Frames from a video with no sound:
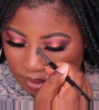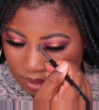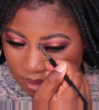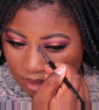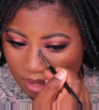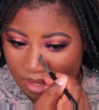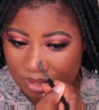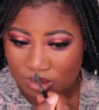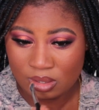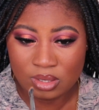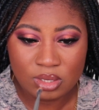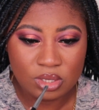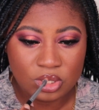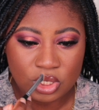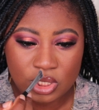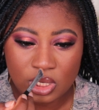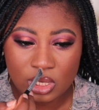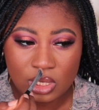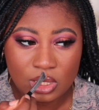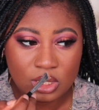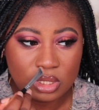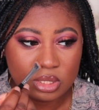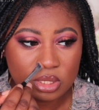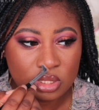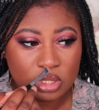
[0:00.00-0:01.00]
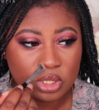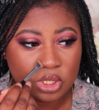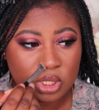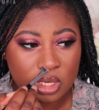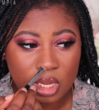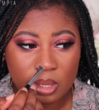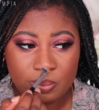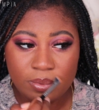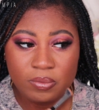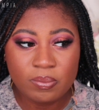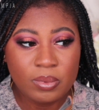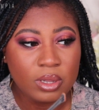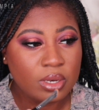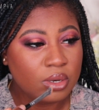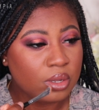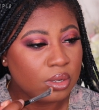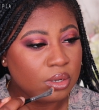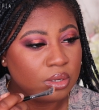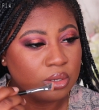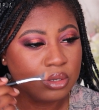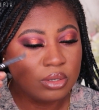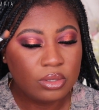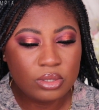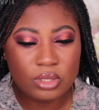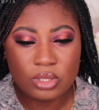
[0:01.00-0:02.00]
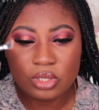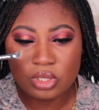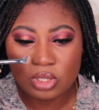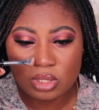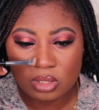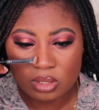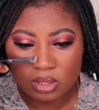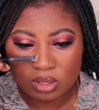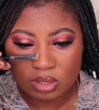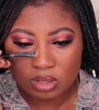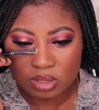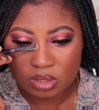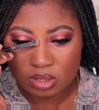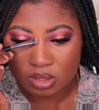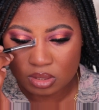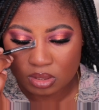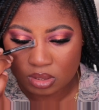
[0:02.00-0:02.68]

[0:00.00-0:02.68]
I don't change the shape of my nose, just